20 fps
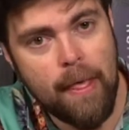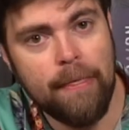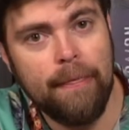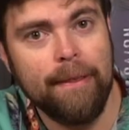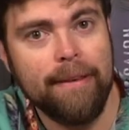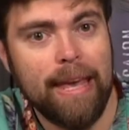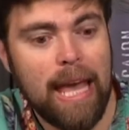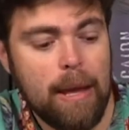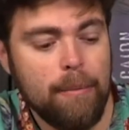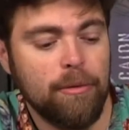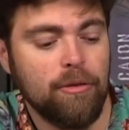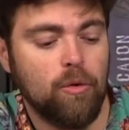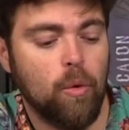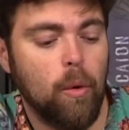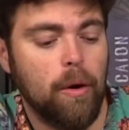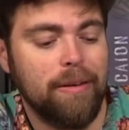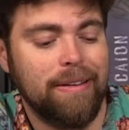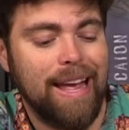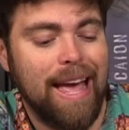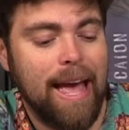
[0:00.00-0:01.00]
The game is
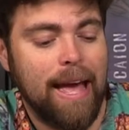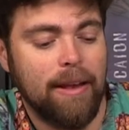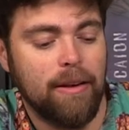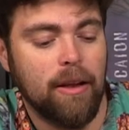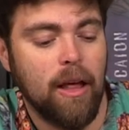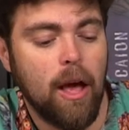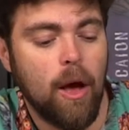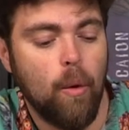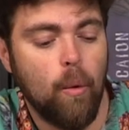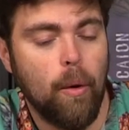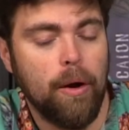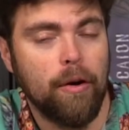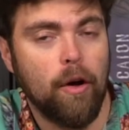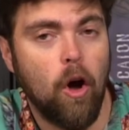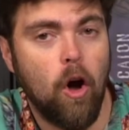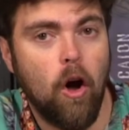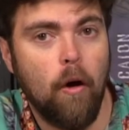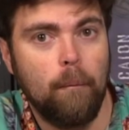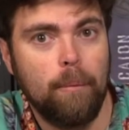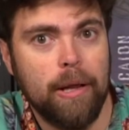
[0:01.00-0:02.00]
going to end when
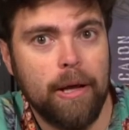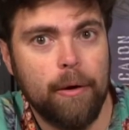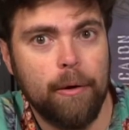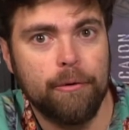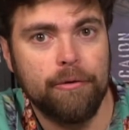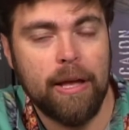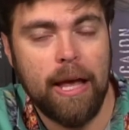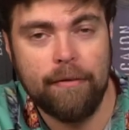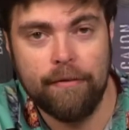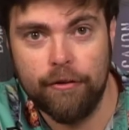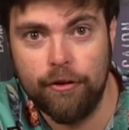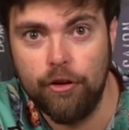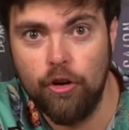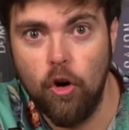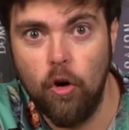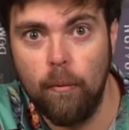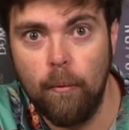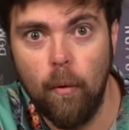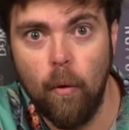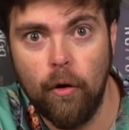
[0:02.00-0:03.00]
all players have
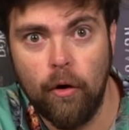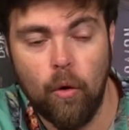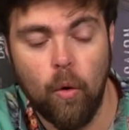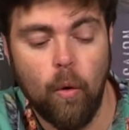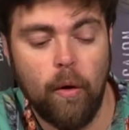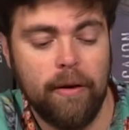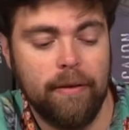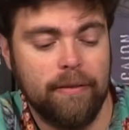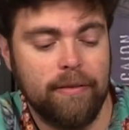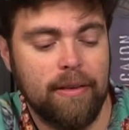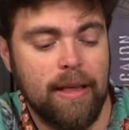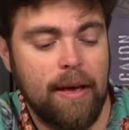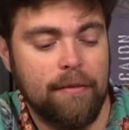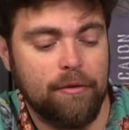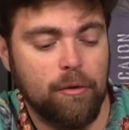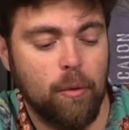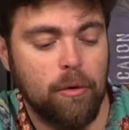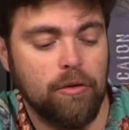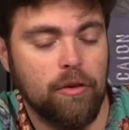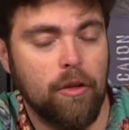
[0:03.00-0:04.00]
no more coins
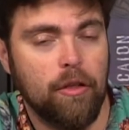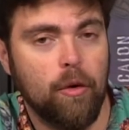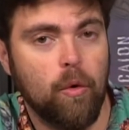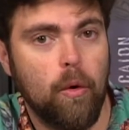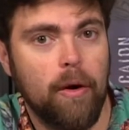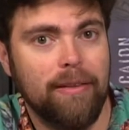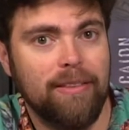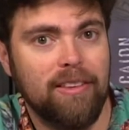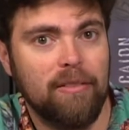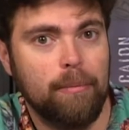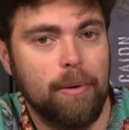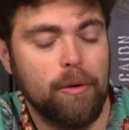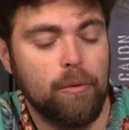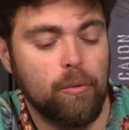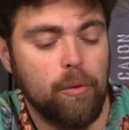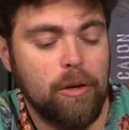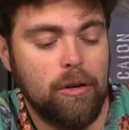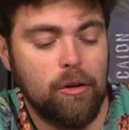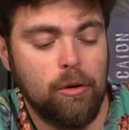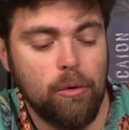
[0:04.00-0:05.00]
left. Once all the coins have been
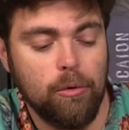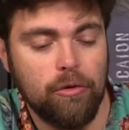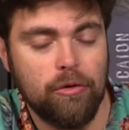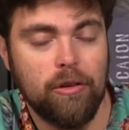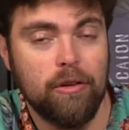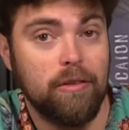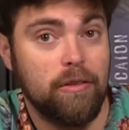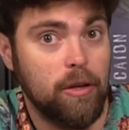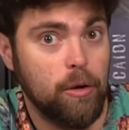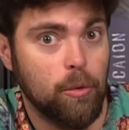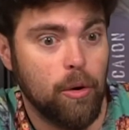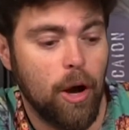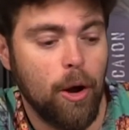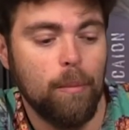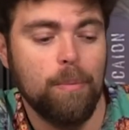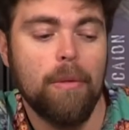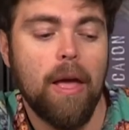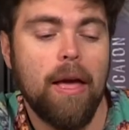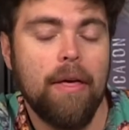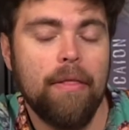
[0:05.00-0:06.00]
reduced to
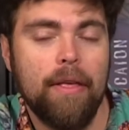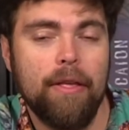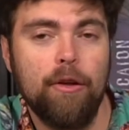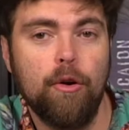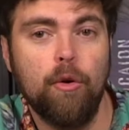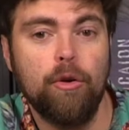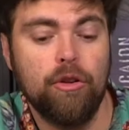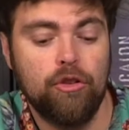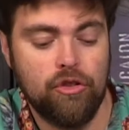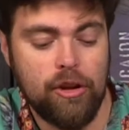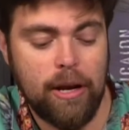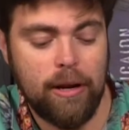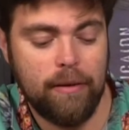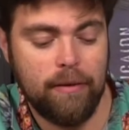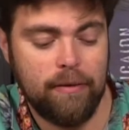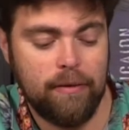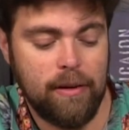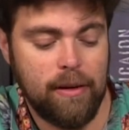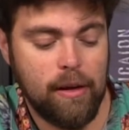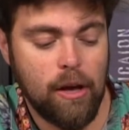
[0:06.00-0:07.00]
zero, then you're going to check
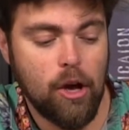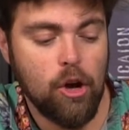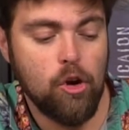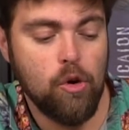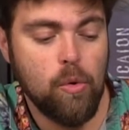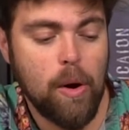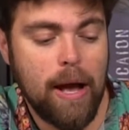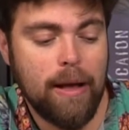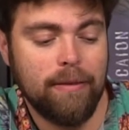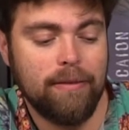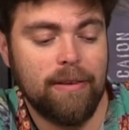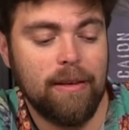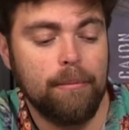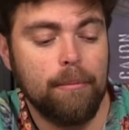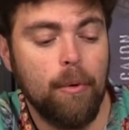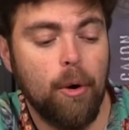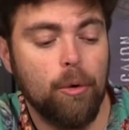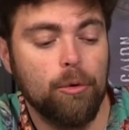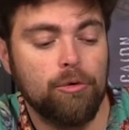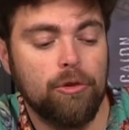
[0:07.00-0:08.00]
and see who has the
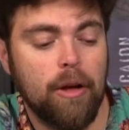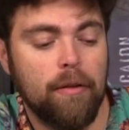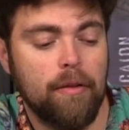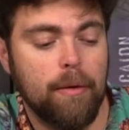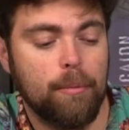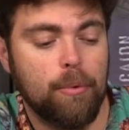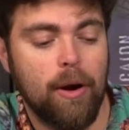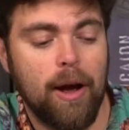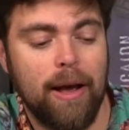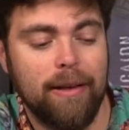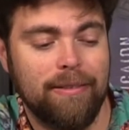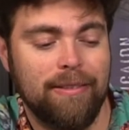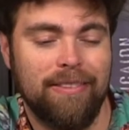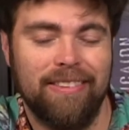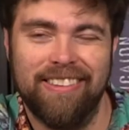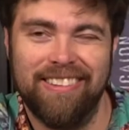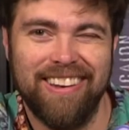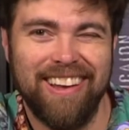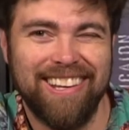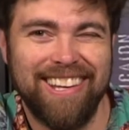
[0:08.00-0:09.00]
most of the
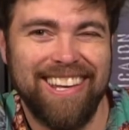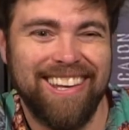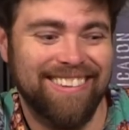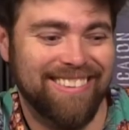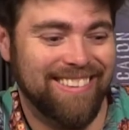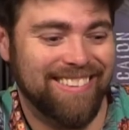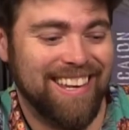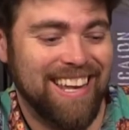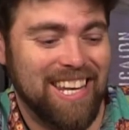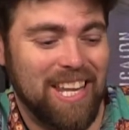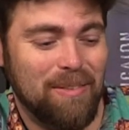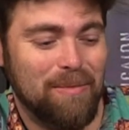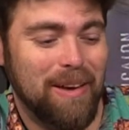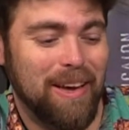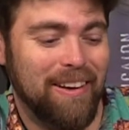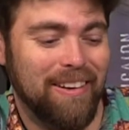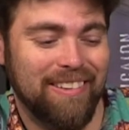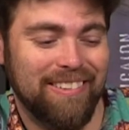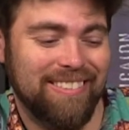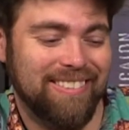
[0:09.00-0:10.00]
prizes. The duckies, the teddy
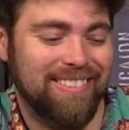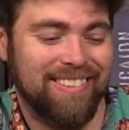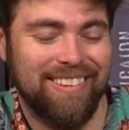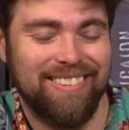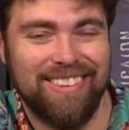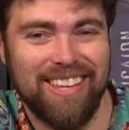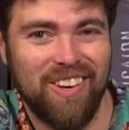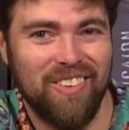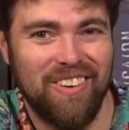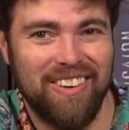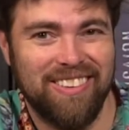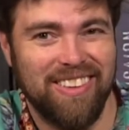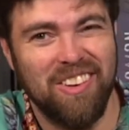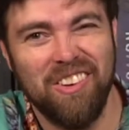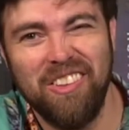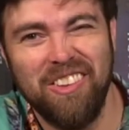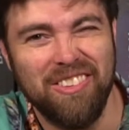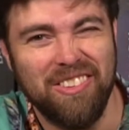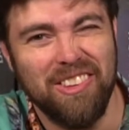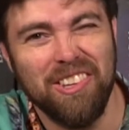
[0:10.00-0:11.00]
bears, etc,
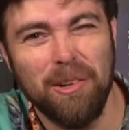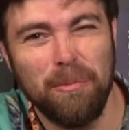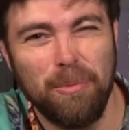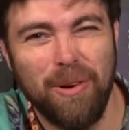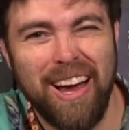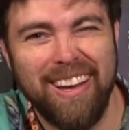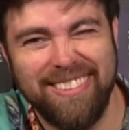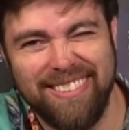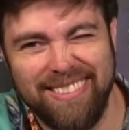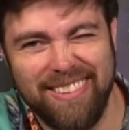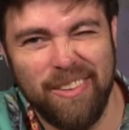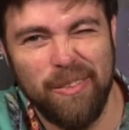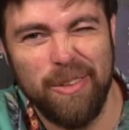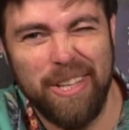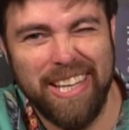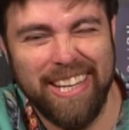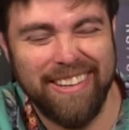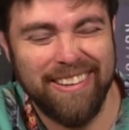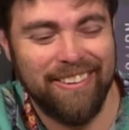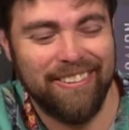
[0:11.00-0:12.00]
etc. These are little prizes that you would
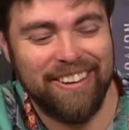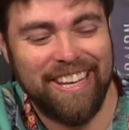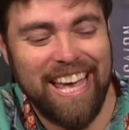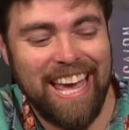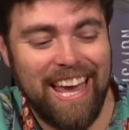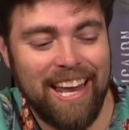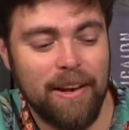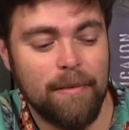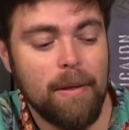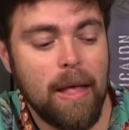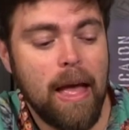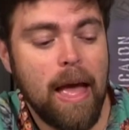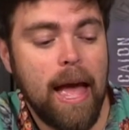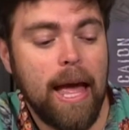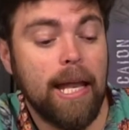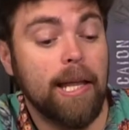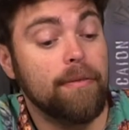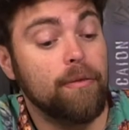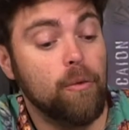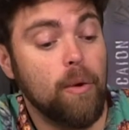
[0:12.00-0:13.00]
get in an arcade.
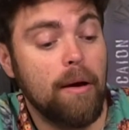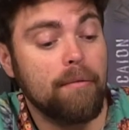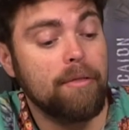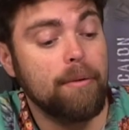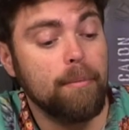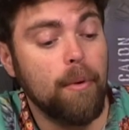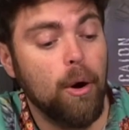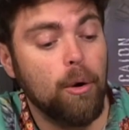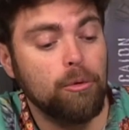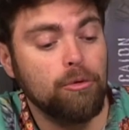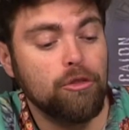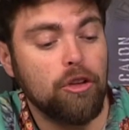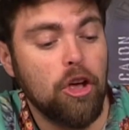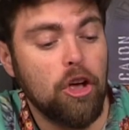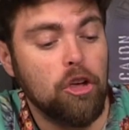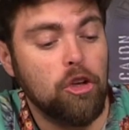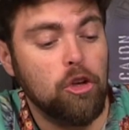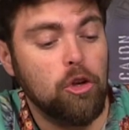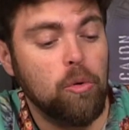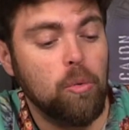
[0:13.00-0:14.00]
And if you have the most,
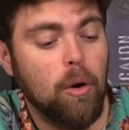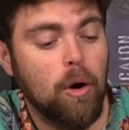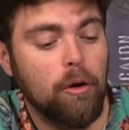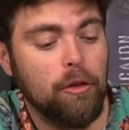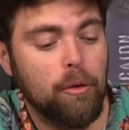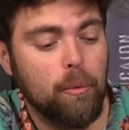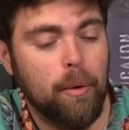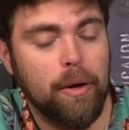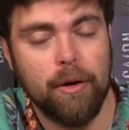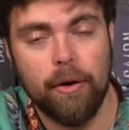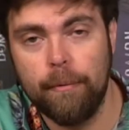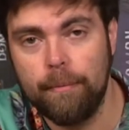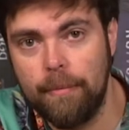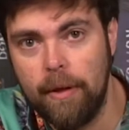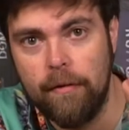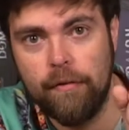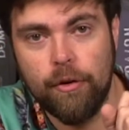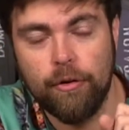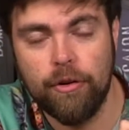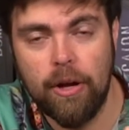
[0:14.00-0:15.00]
you are the winner.
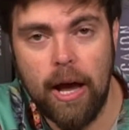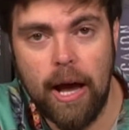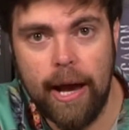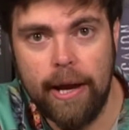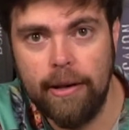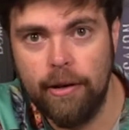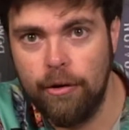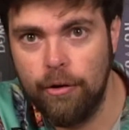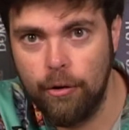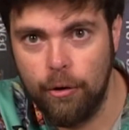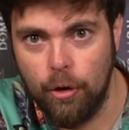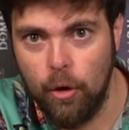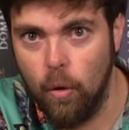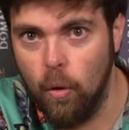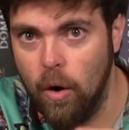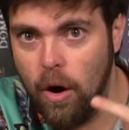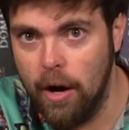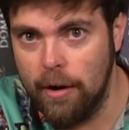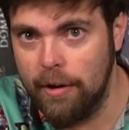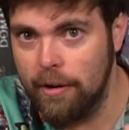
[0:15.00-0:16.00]
If you're tied, you'll
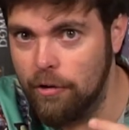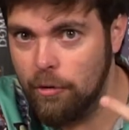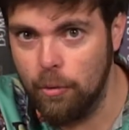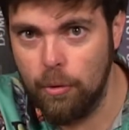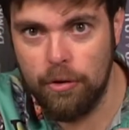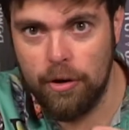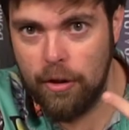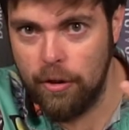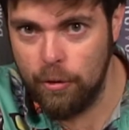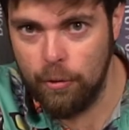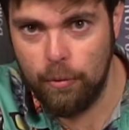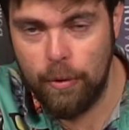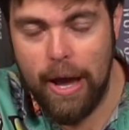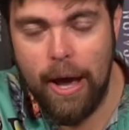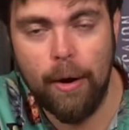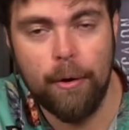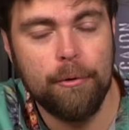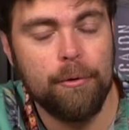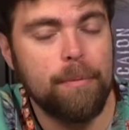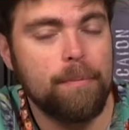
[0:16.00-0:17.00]
go on to another
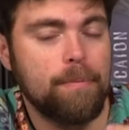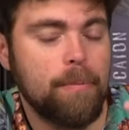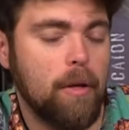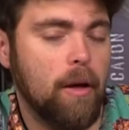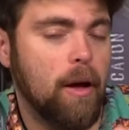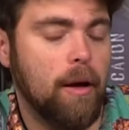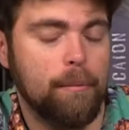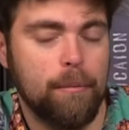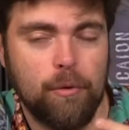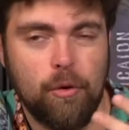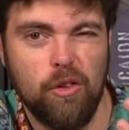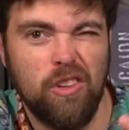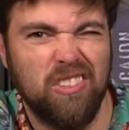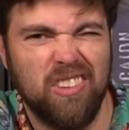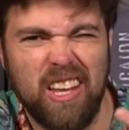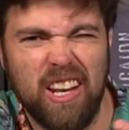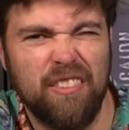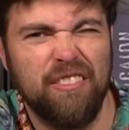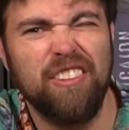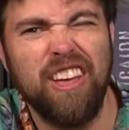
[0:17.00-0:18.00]
round, um, do this
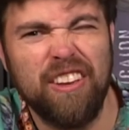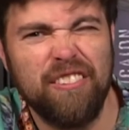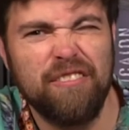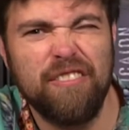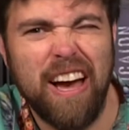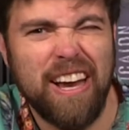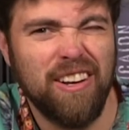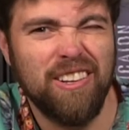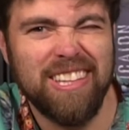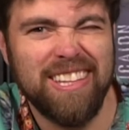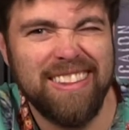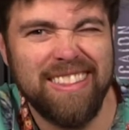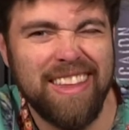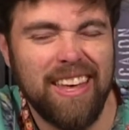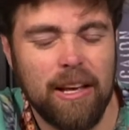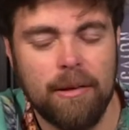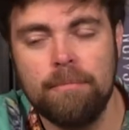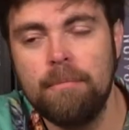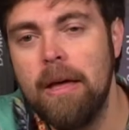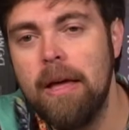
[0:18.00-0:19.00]
kind of like finally
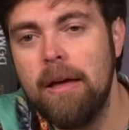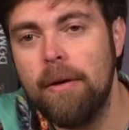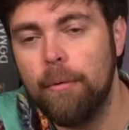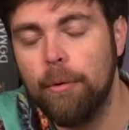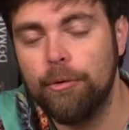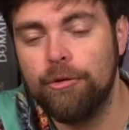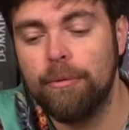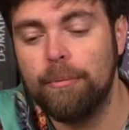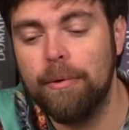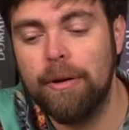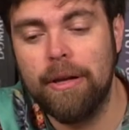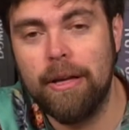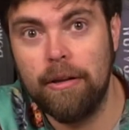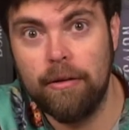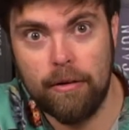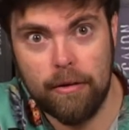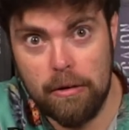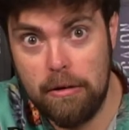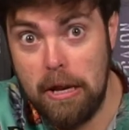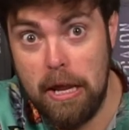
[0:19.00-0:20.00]
thing where somebody
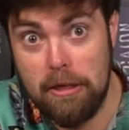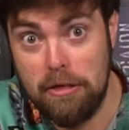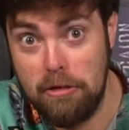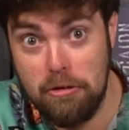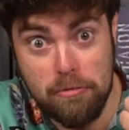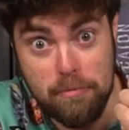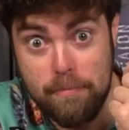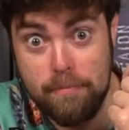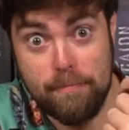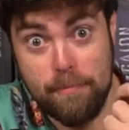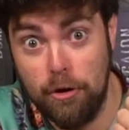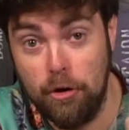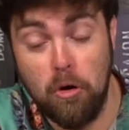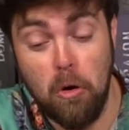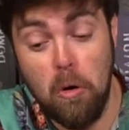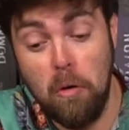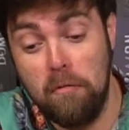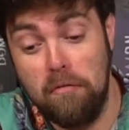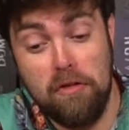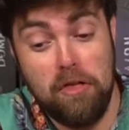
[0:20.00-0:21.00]
can net the, the
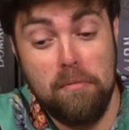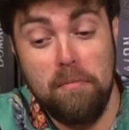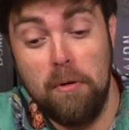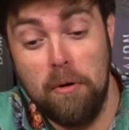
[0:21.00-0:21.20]
goal for the